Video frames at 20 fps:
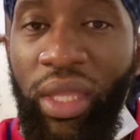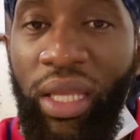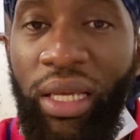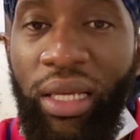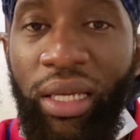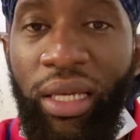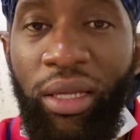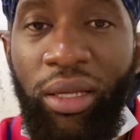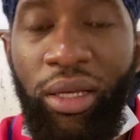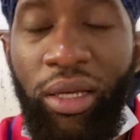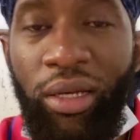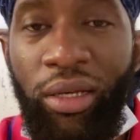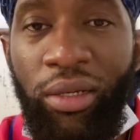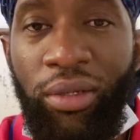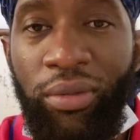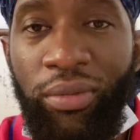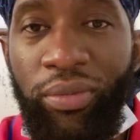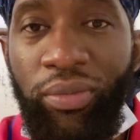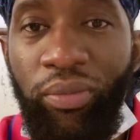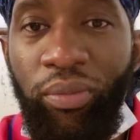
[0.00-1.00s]

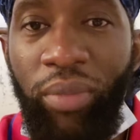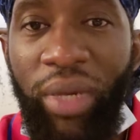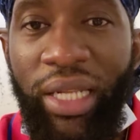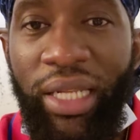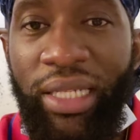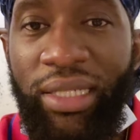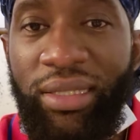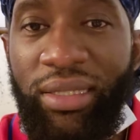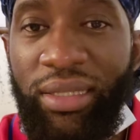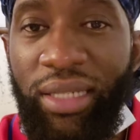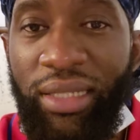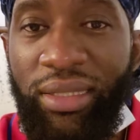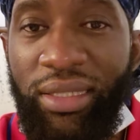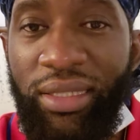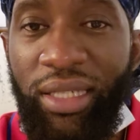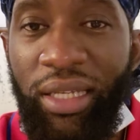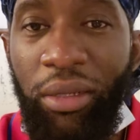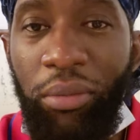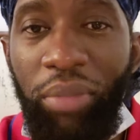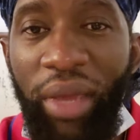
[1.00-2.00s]
And my niece
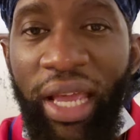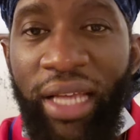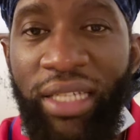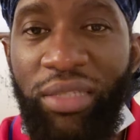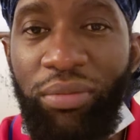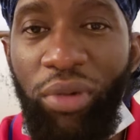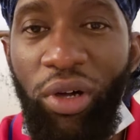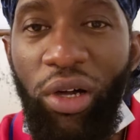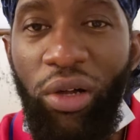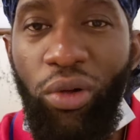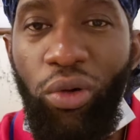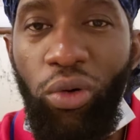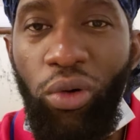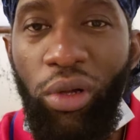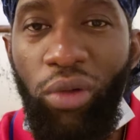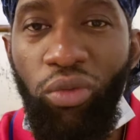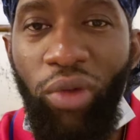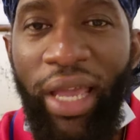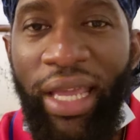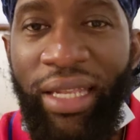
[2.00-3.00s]
just seen a basketball
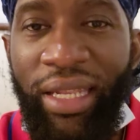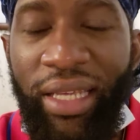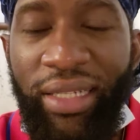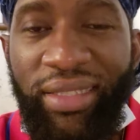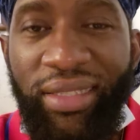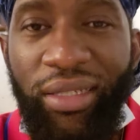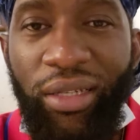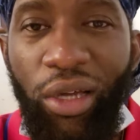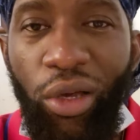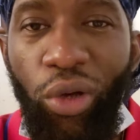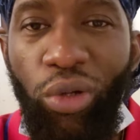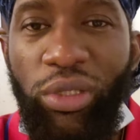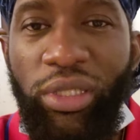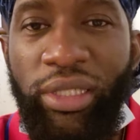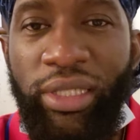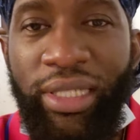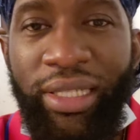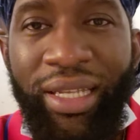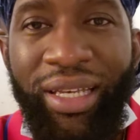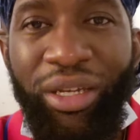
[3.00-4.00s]
court right next to the
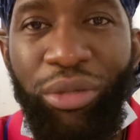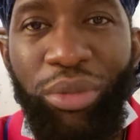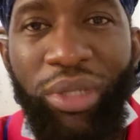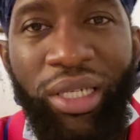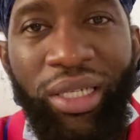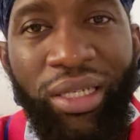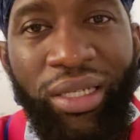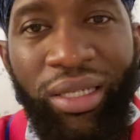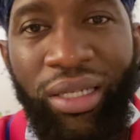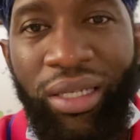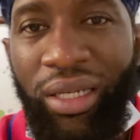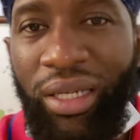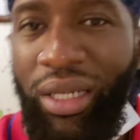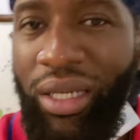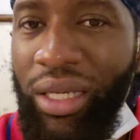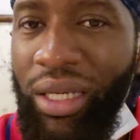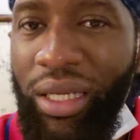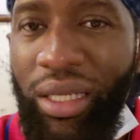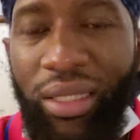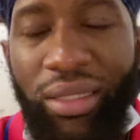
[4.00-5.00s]
ocean, you know what I mean?
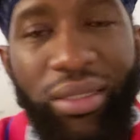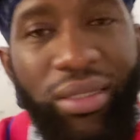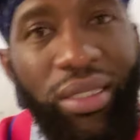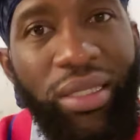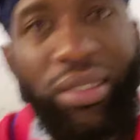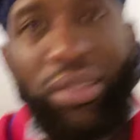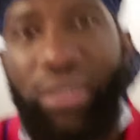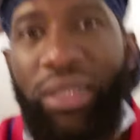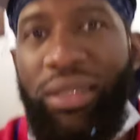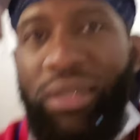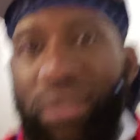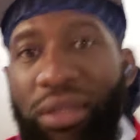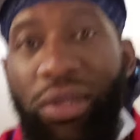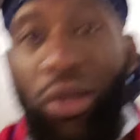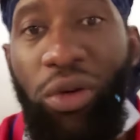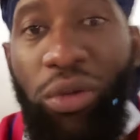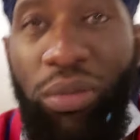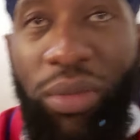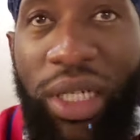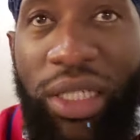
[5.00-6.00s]
It's just
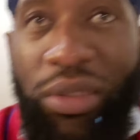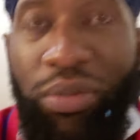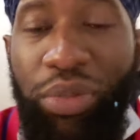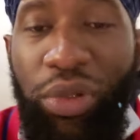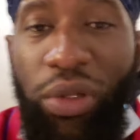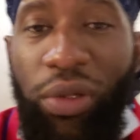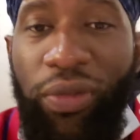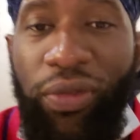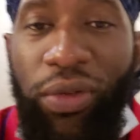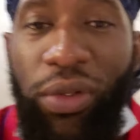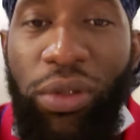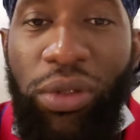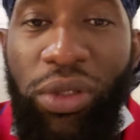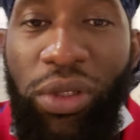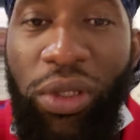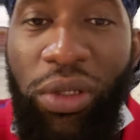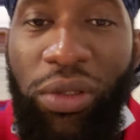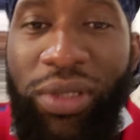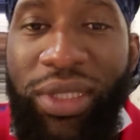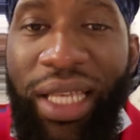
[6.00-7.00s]
so much beautiful,
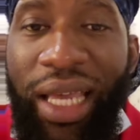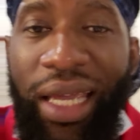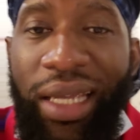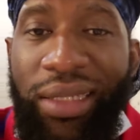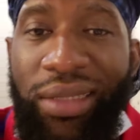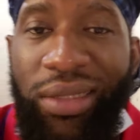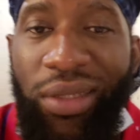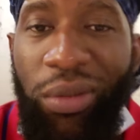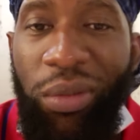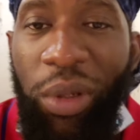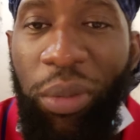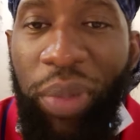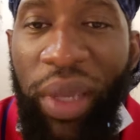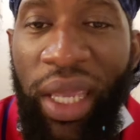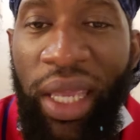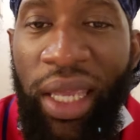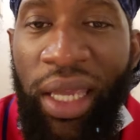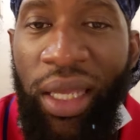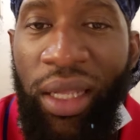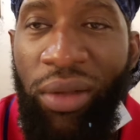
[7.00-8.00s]
you know, sights. So I'm a
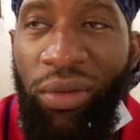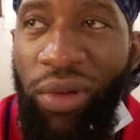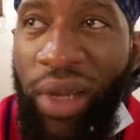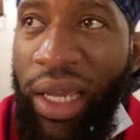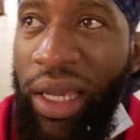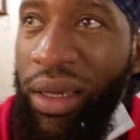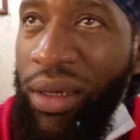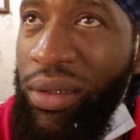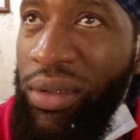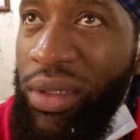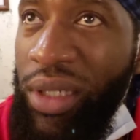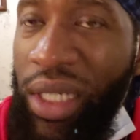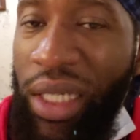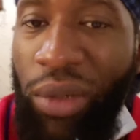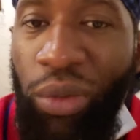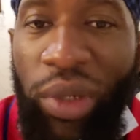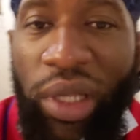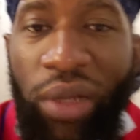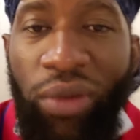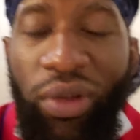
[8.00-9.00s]
pan around.
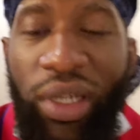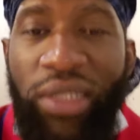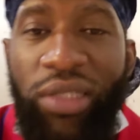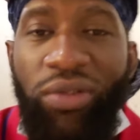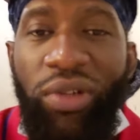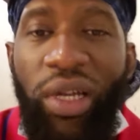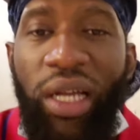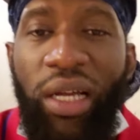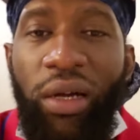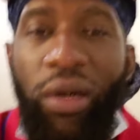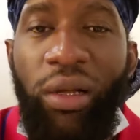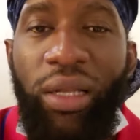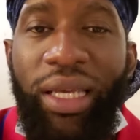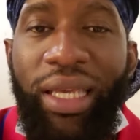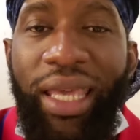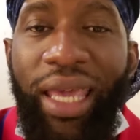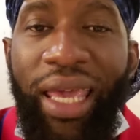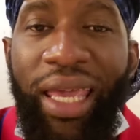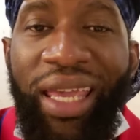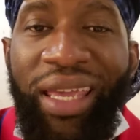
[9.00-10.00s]
We in a restaurant called The
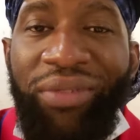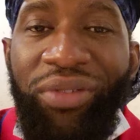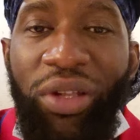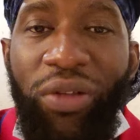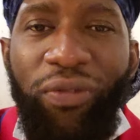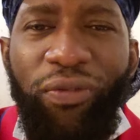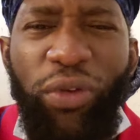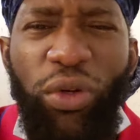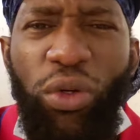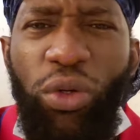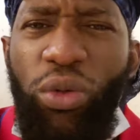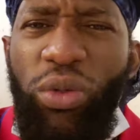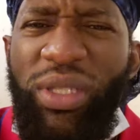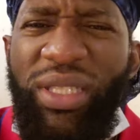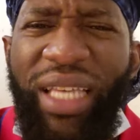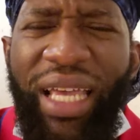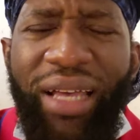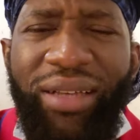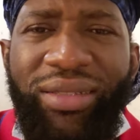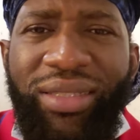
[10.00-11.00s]
Cave, and the food
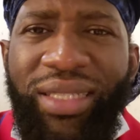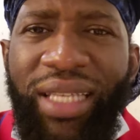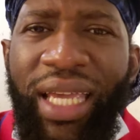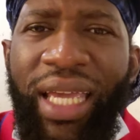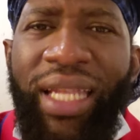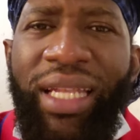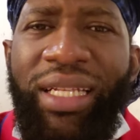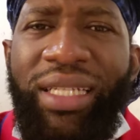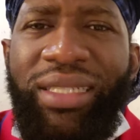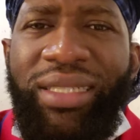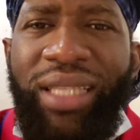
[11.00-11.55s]
was outstanding.